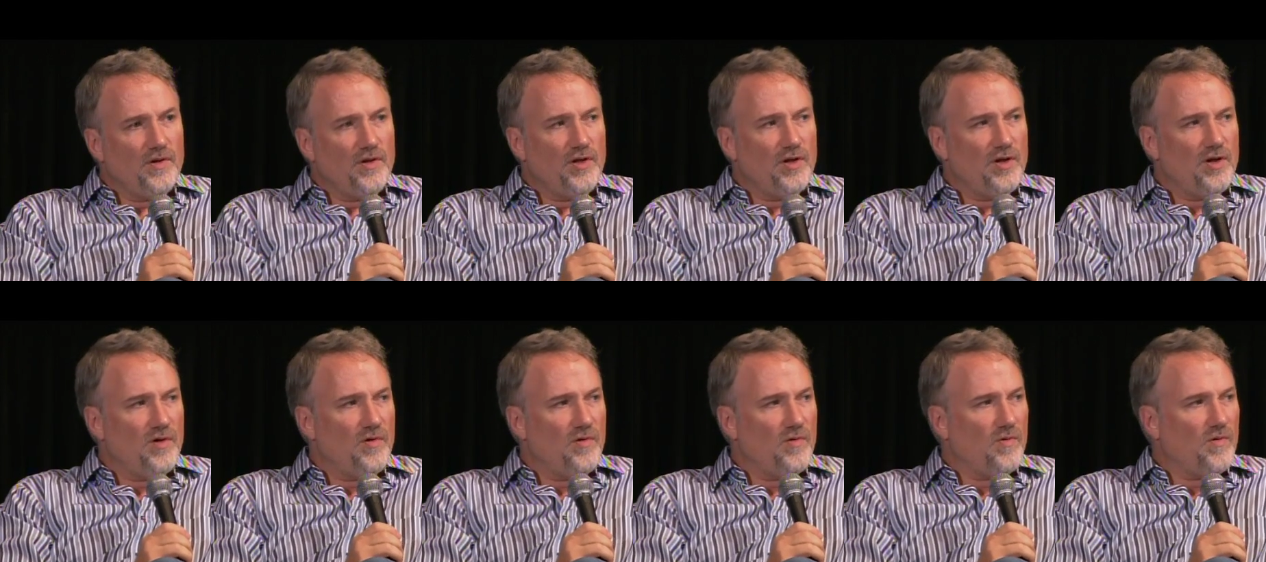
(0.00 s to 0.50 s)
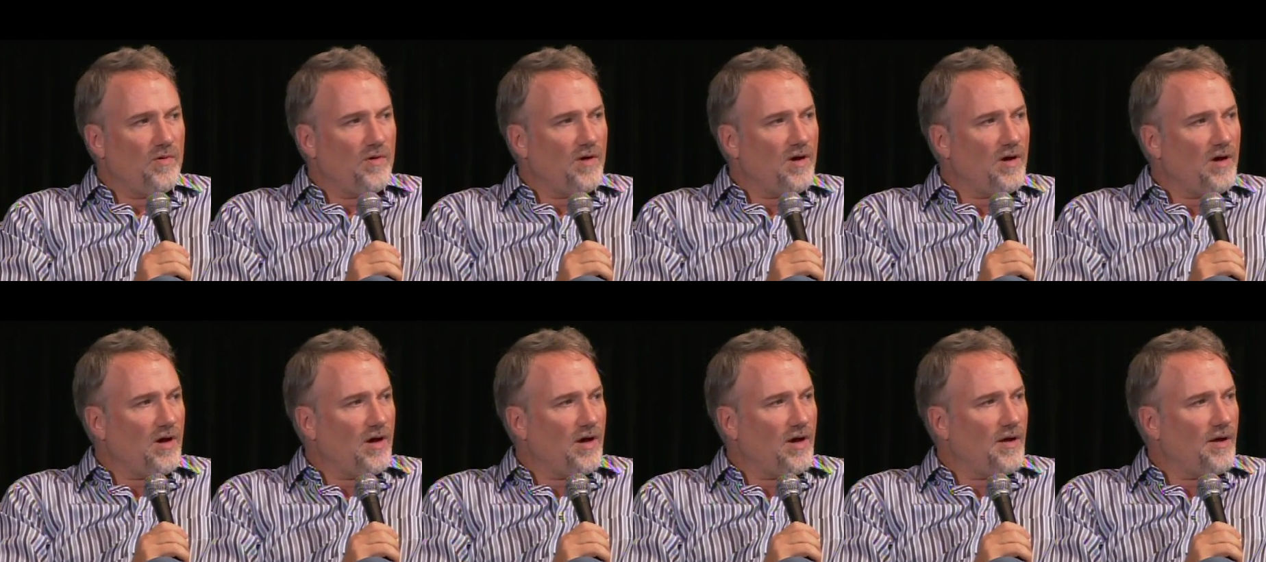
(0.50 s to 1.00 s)
You know,
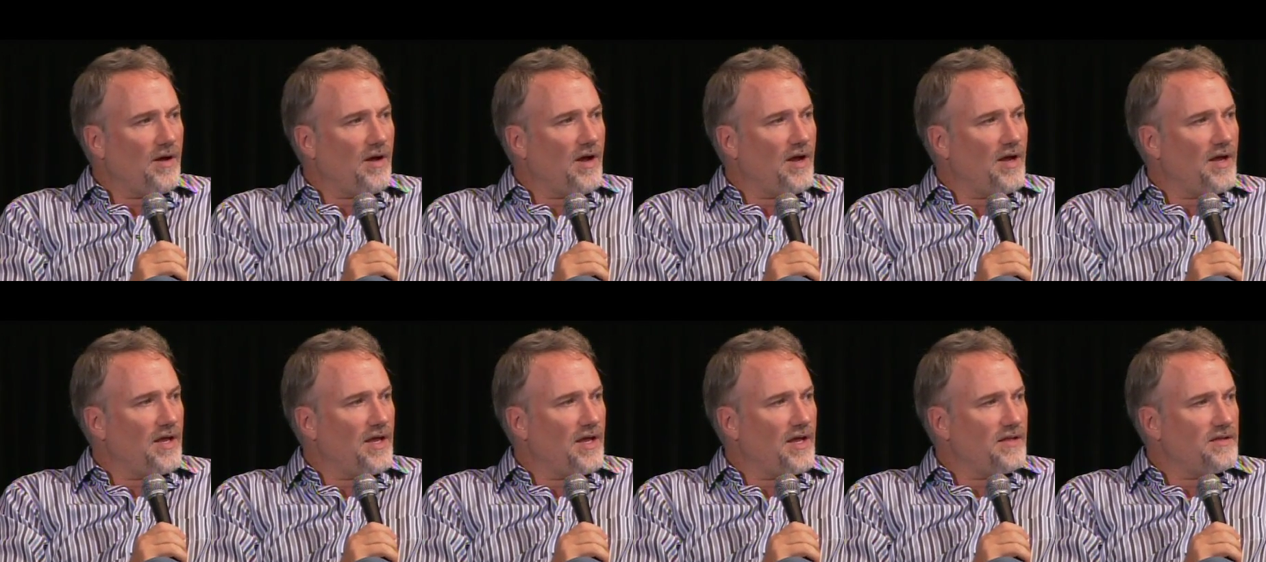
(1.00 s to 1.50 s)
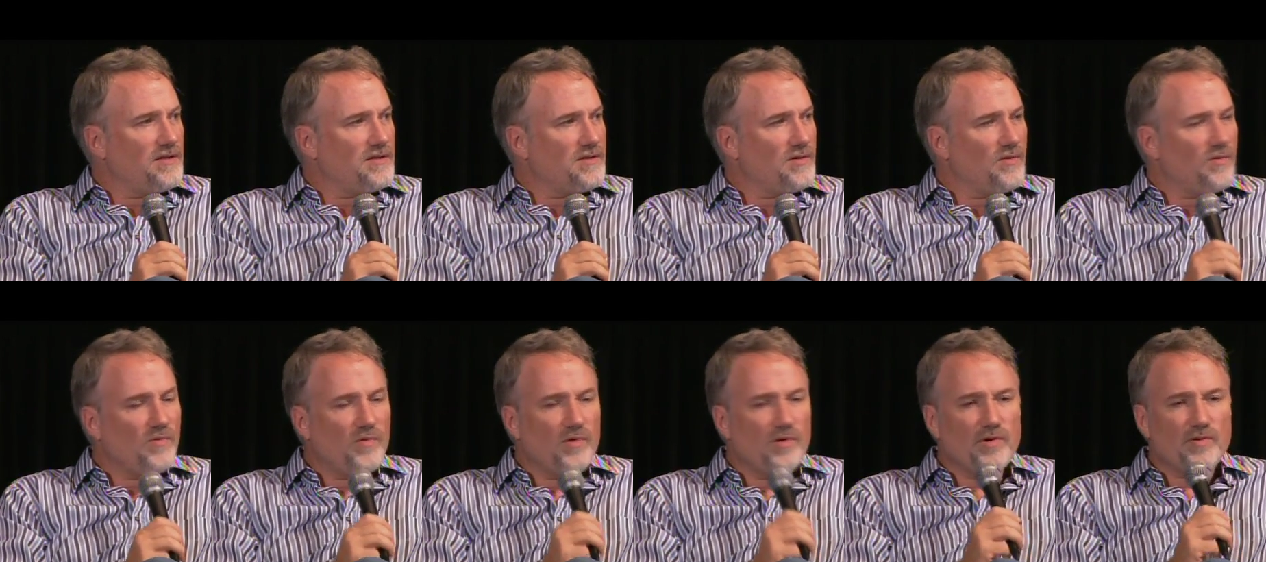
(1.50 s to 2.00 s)
I get
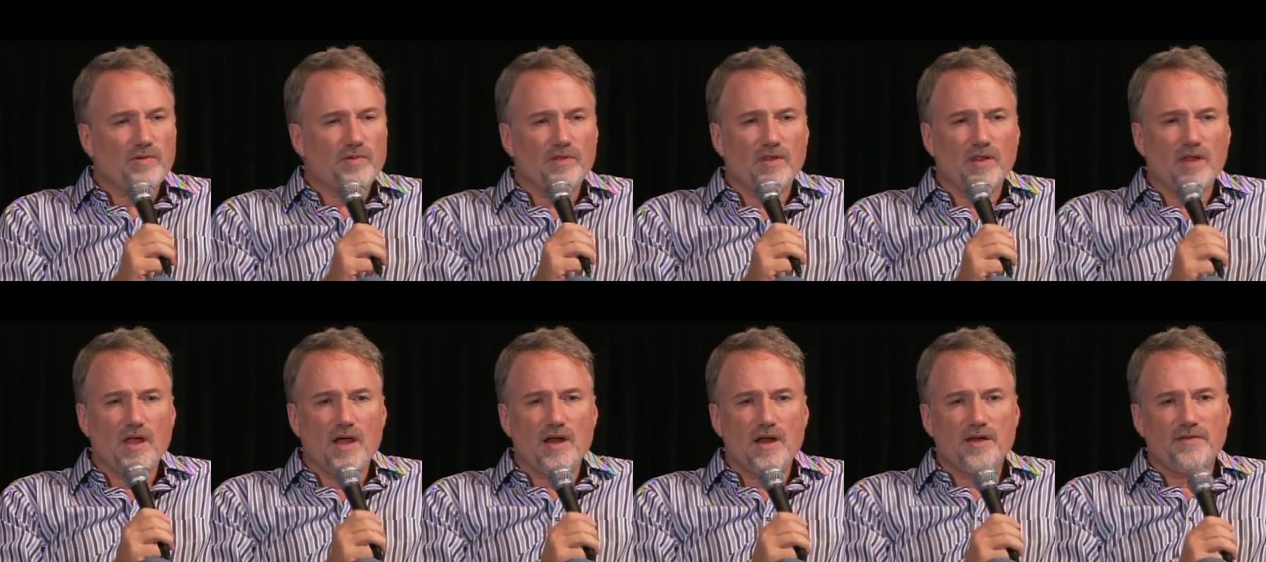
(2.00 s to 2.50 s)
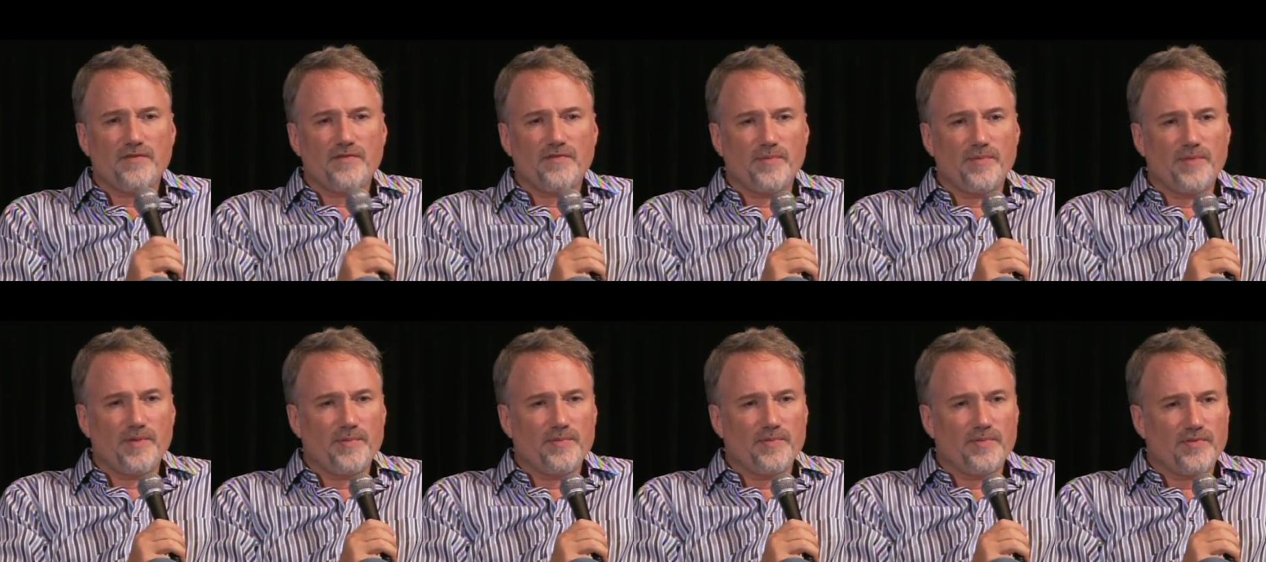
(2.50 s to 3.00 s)
to work with a lot of
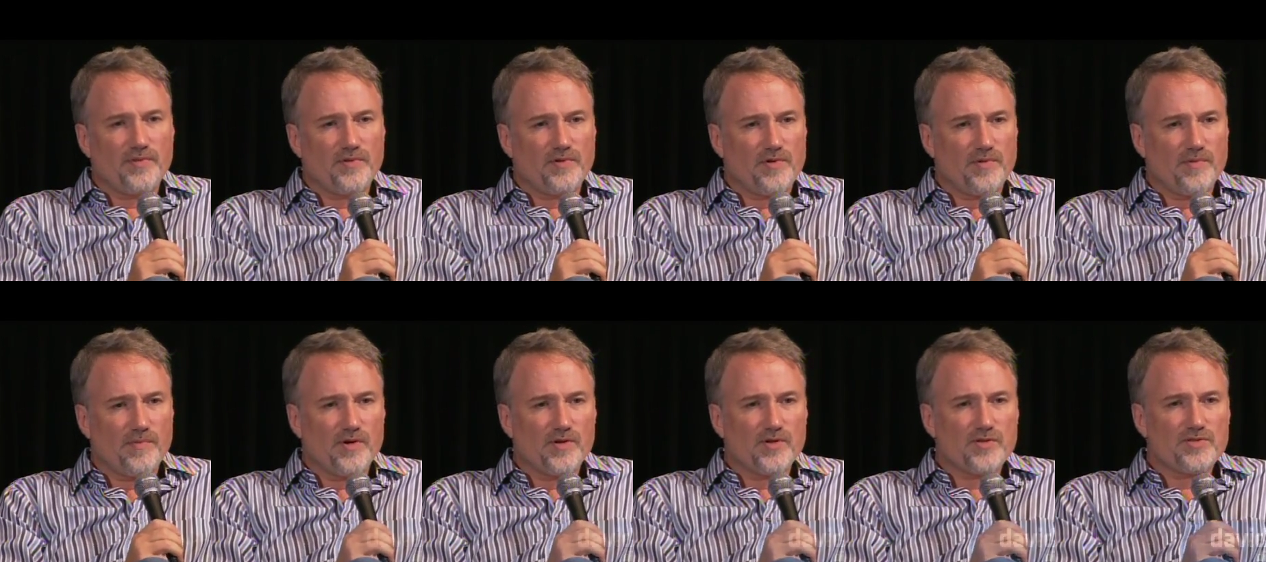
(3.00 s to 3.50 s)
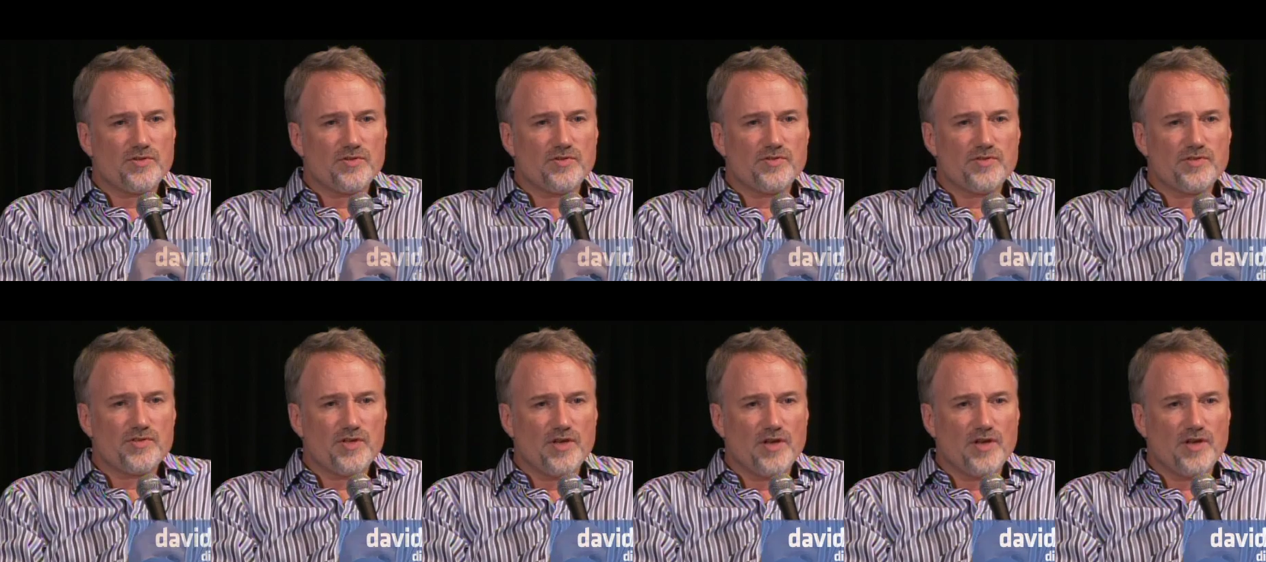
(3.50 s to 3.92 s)
different people through commercials.